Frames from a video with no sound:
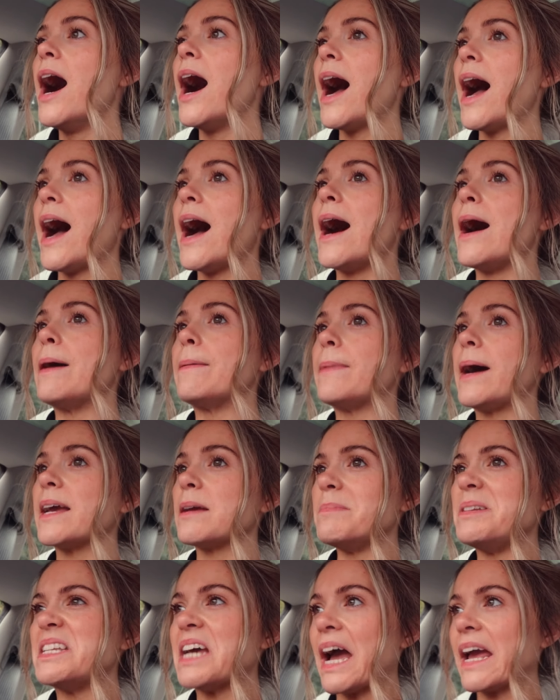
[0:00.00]
I
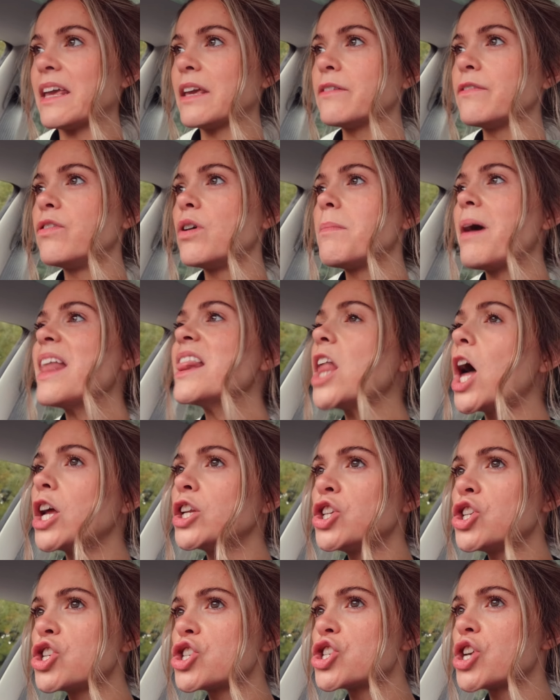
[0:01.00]
am dying for my
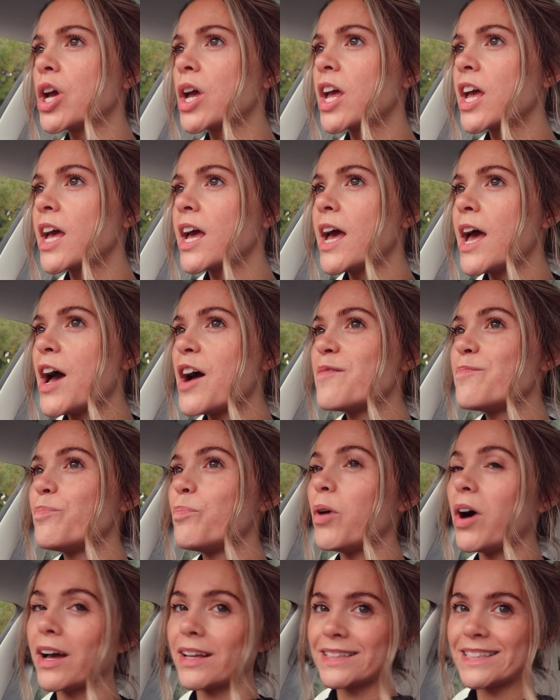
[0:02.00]
lunch,
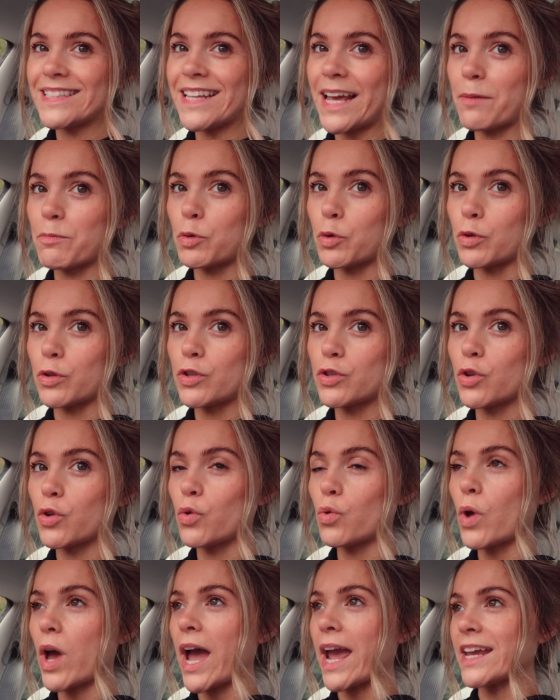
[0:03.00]
but I'm going
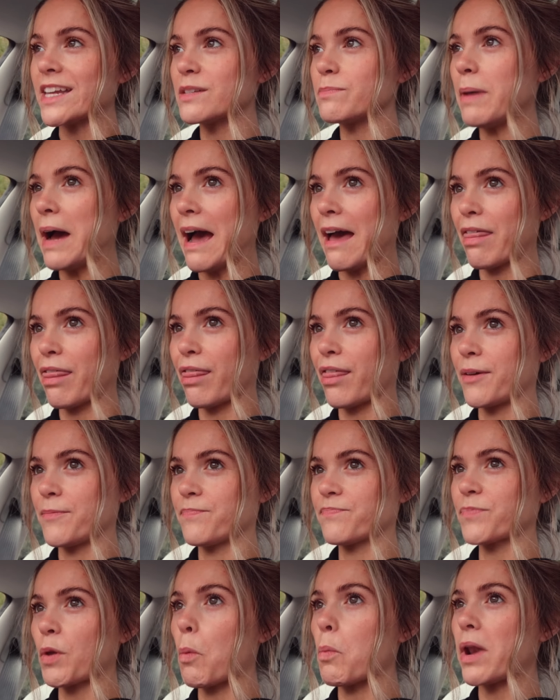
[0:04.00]
to ice bath
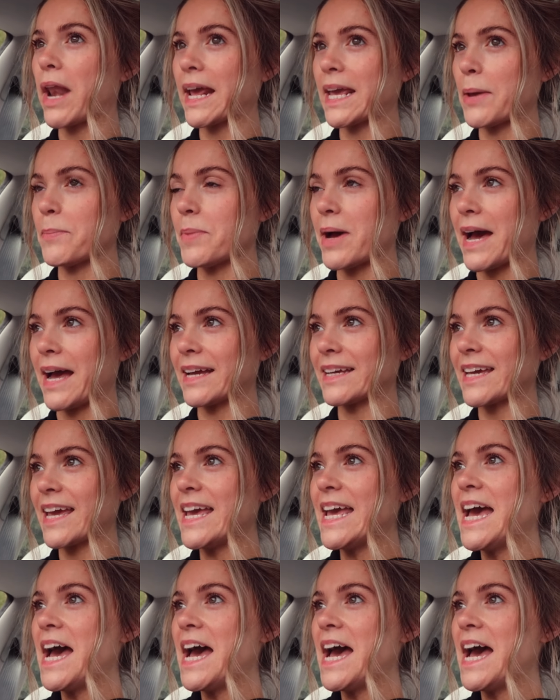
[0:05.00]
when I get back.